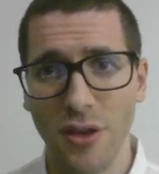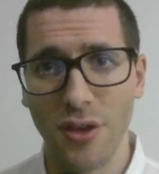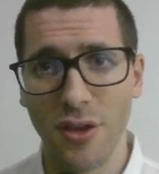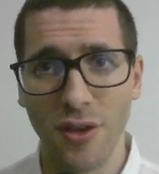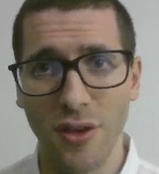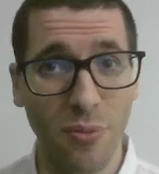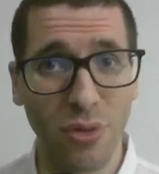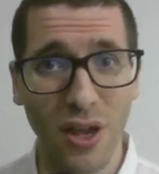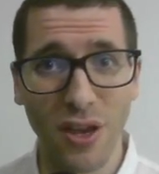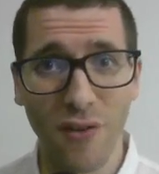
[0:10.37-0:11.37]
If you're
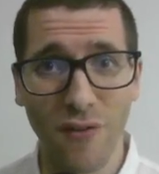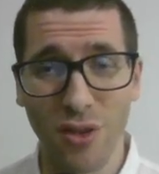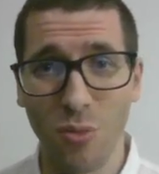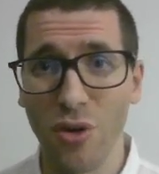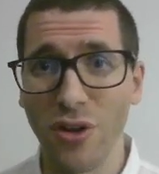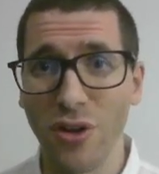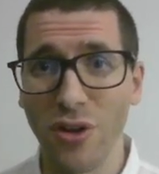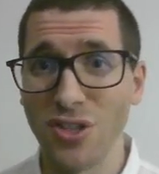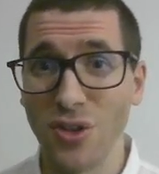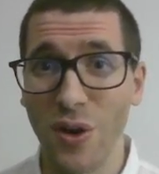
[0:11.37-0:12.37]
playing over the board, you
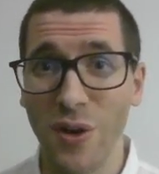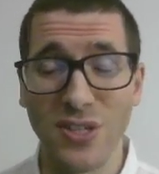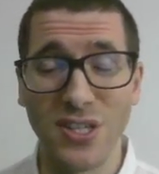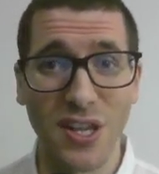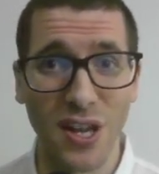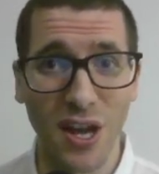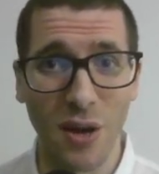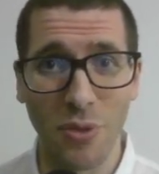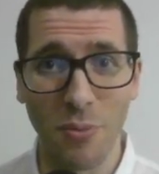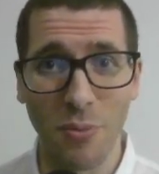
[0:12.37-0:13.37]
need to know how to set it
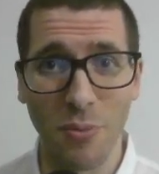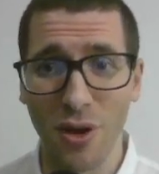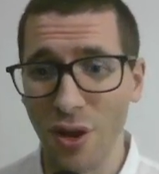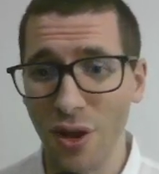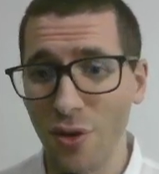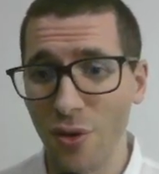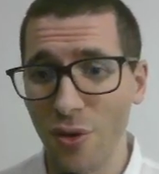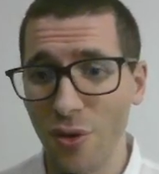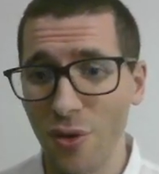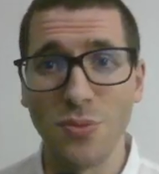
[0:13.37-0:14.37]
up. The bottom right
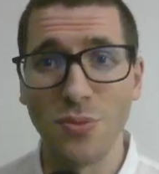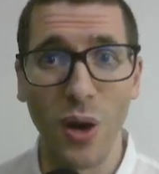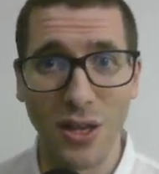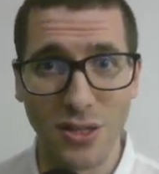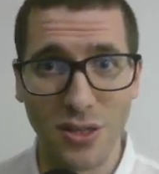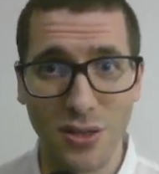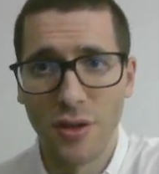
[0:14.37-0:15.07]
corner should be white.